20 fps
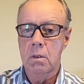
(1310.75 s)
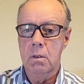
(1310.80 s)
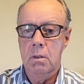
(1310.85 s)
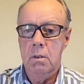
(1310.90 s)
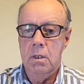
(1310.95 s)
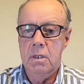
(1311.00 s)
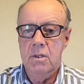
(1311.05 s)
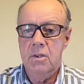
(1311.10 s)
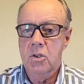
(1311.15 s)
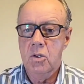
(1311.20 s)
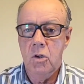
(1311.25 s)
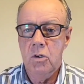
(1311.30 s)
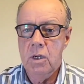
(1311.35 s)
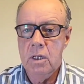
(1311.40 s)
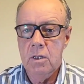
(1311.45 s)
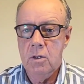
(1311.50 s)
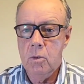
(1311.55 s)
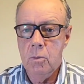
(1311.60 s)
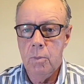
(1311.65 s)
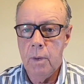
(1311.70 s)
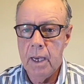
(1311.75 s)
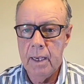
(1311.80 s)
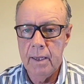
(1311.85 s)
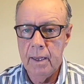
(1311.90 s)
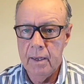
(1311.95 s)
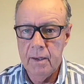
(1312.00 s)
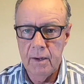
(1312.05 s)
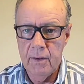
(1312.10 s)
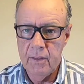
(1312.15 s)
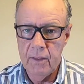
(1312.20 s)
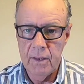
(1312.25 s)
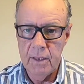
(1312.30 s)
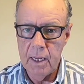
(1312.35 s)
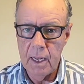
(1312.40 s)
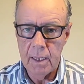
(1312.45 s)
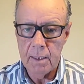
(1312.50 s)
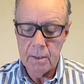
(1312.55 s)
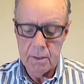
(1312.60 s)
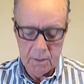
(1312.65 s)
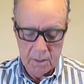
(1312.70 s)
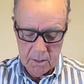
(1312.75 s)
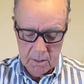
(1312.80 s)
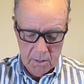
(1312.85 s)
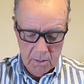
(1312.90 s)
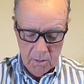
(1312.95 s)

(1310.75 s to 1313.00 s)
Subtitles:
there's no need to buy anything else.